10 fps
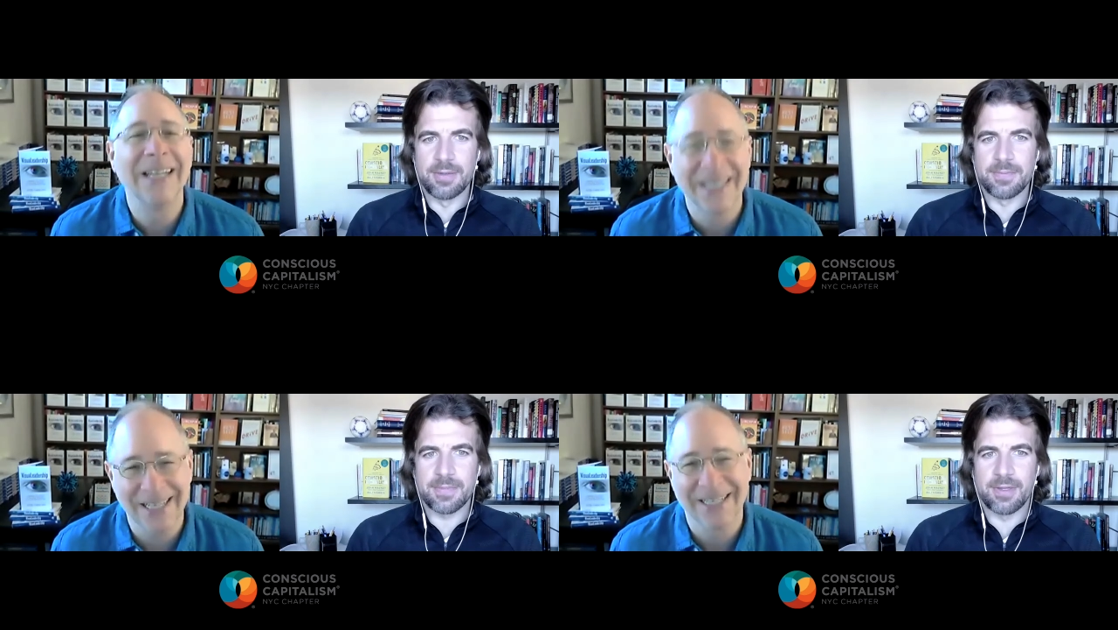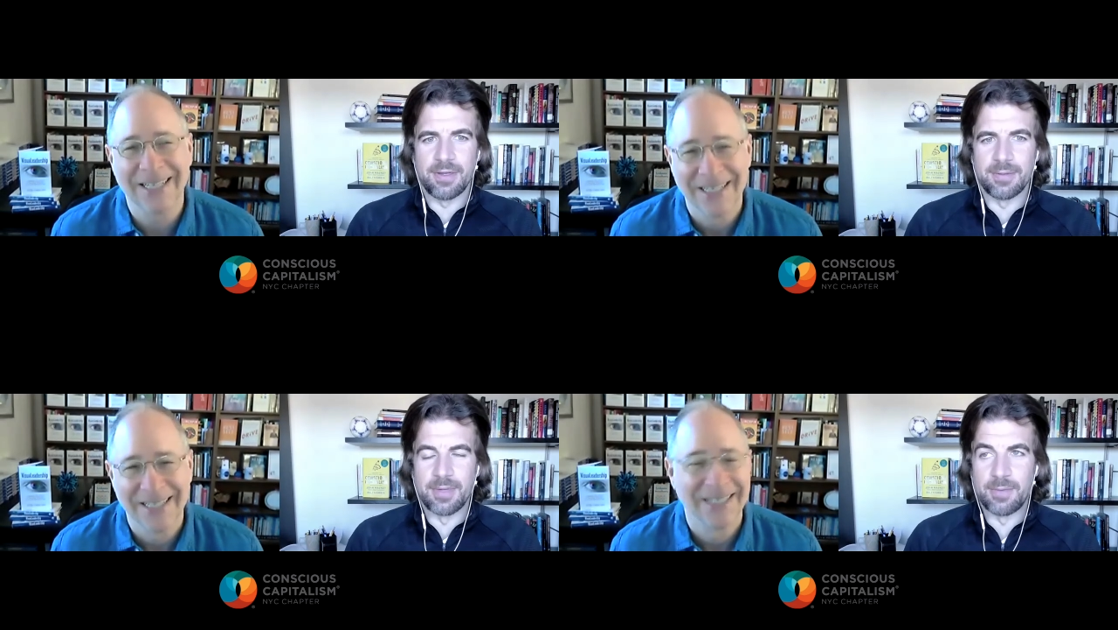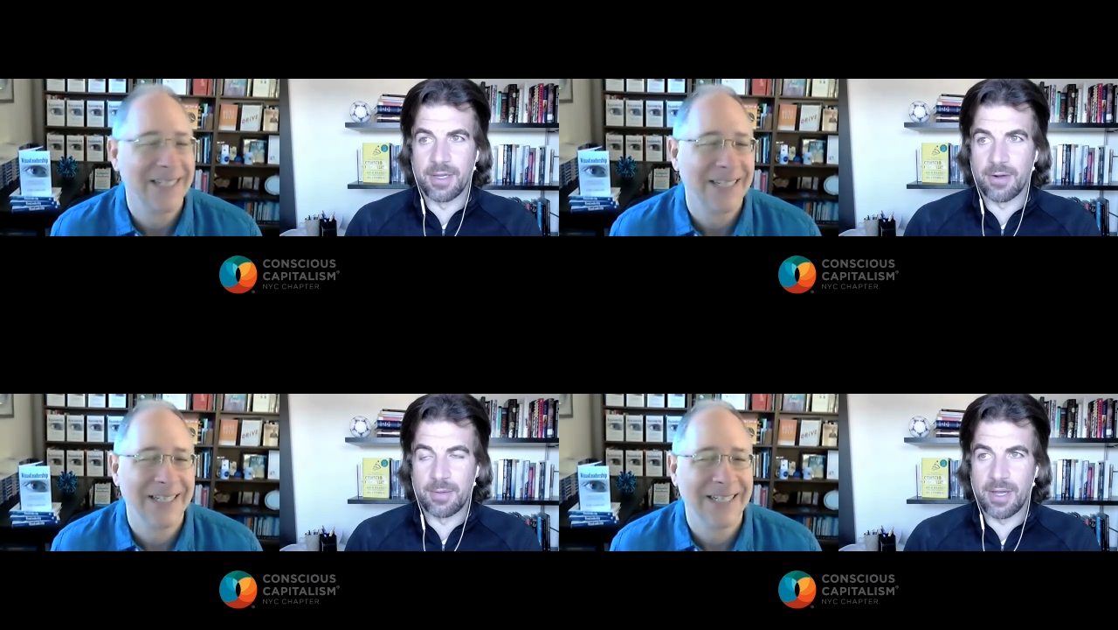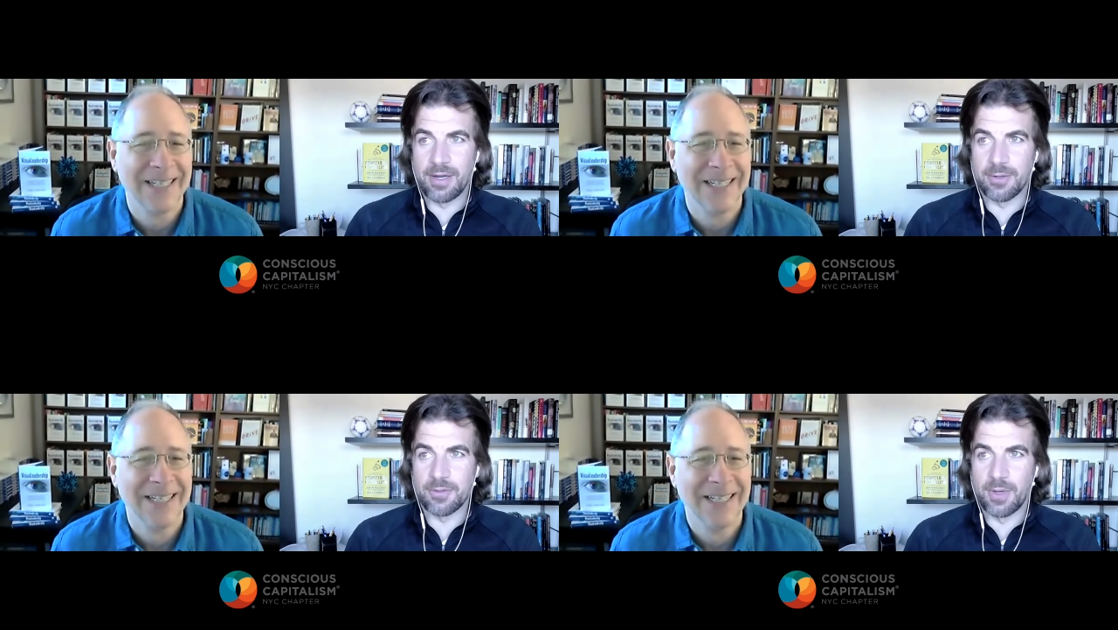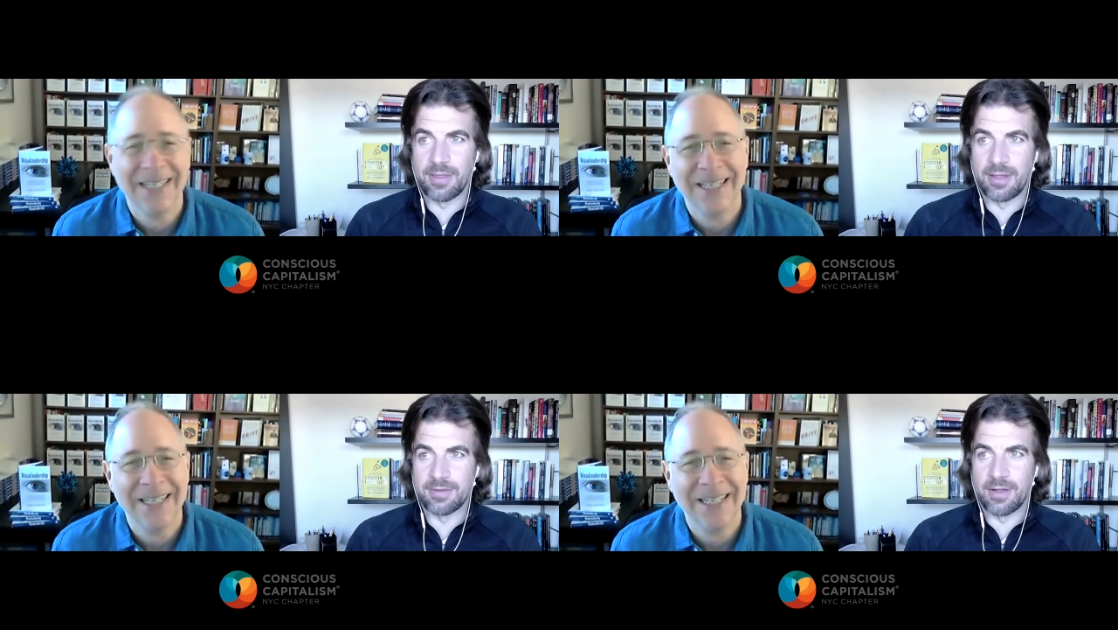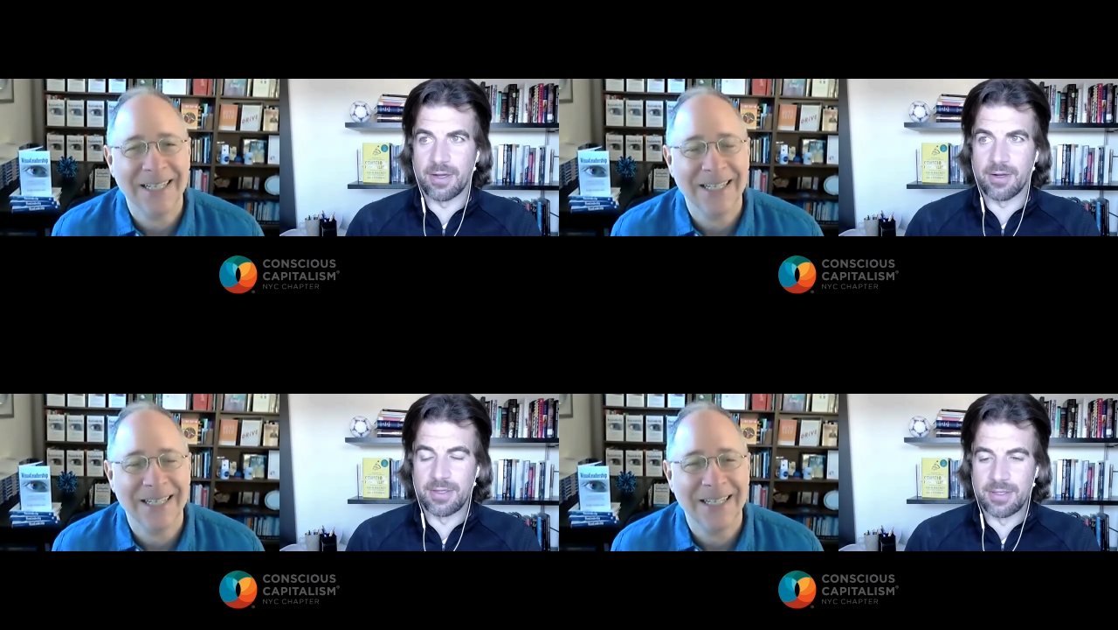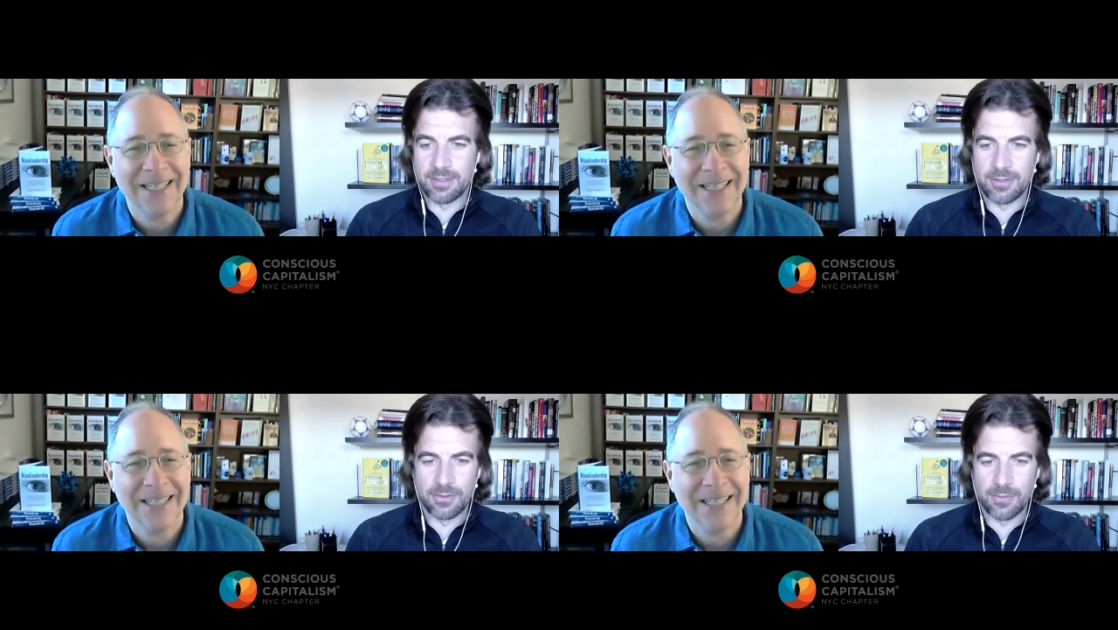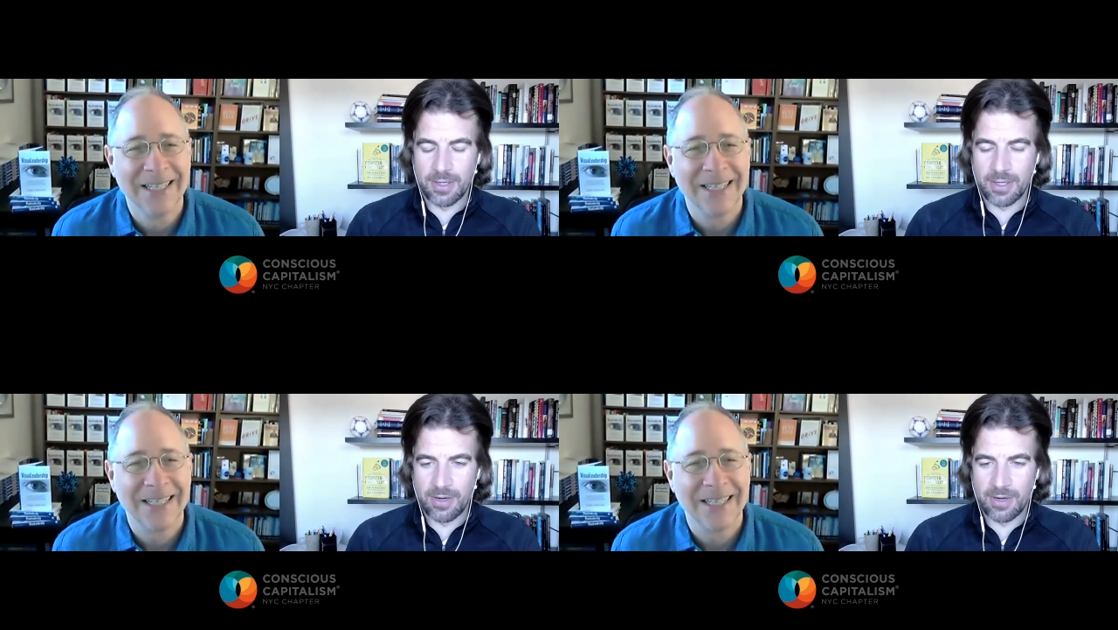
Speaker 1: Yeah. Um, I'm here. I mean, I hear so many things in there. I hear EQ. I hear